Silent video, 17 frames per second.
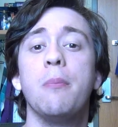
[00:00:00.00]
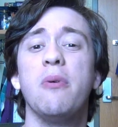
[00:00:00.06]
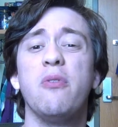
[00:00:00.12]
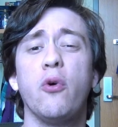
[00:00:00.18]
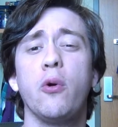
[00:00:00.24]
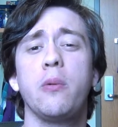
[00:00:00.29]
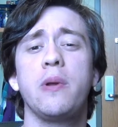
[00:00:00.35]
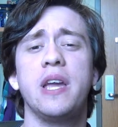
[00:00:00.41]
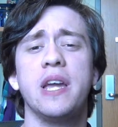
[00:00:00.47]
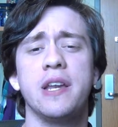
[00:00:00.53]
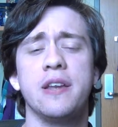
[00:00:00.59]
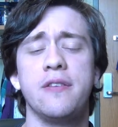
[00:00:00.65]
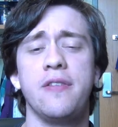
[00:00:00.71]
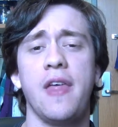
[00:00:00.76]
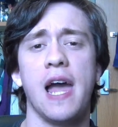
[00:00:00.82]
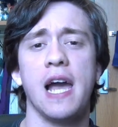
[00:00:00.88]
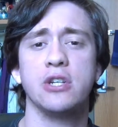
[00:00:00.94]
Before we get into
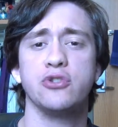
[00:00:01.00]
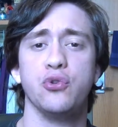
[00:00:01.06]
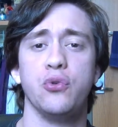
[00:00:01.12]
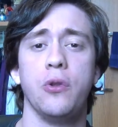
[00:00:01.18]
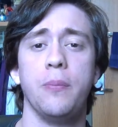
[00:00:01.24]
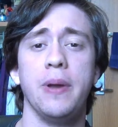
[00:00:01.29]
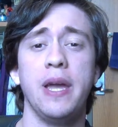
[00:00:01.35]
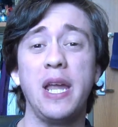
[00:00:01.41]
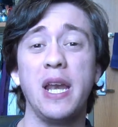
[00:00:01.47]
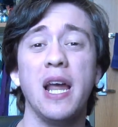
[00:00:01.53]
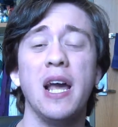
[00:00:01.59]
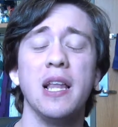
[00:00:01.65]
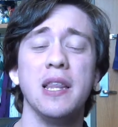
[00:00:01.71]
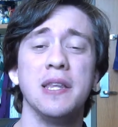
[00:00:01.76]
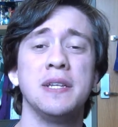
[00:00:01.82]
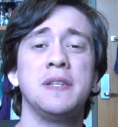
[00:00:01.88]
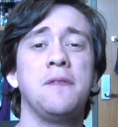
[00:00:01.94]
the actual debate,
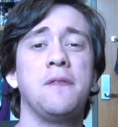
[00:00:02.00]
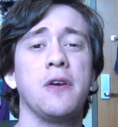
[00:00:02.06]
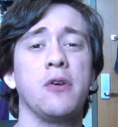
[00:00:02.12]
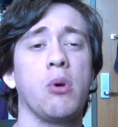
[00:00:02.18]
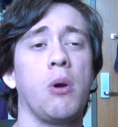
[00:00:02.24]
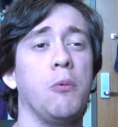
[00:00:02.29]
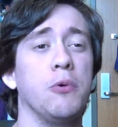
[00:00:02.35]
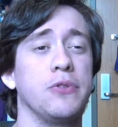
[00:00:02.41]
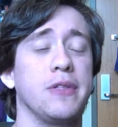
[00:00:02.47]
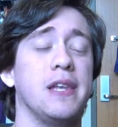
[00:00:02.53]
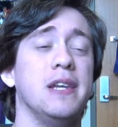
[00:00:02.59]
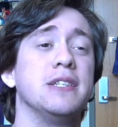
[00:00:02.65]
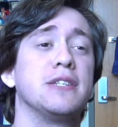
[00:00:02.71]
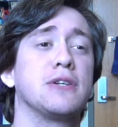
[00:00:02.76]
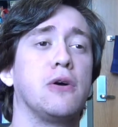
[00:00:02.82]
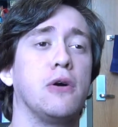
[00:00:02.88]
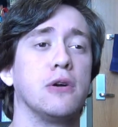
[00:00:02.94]
let's figure out what these
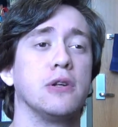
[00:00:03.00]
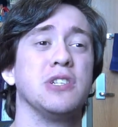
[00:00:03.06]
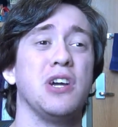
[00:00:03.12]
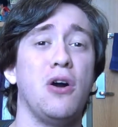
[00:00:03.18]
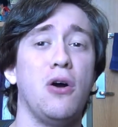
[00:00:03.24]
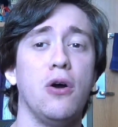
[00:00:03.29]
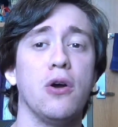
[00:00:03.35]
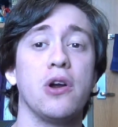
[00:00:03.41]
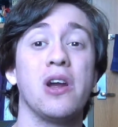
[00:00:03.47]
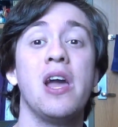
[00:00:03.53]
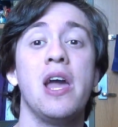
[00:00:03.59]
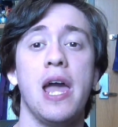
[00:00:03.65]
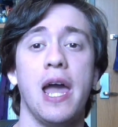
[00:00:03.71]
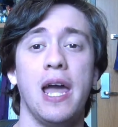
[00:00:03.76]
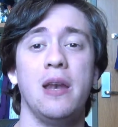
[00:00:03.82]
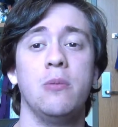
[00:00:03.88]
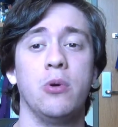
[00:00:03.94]
cards are
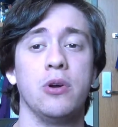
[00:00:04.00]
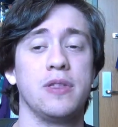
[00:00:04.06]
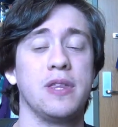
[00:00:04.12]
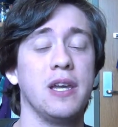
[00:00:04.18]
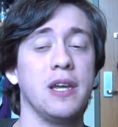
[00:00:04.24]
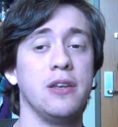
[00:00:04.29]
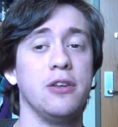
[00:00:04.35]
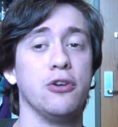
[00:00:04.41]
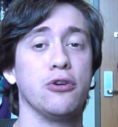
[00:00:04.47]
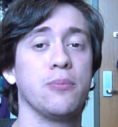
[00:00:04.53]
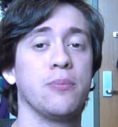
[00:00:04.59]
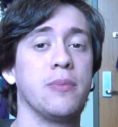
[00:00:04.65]
and what they do.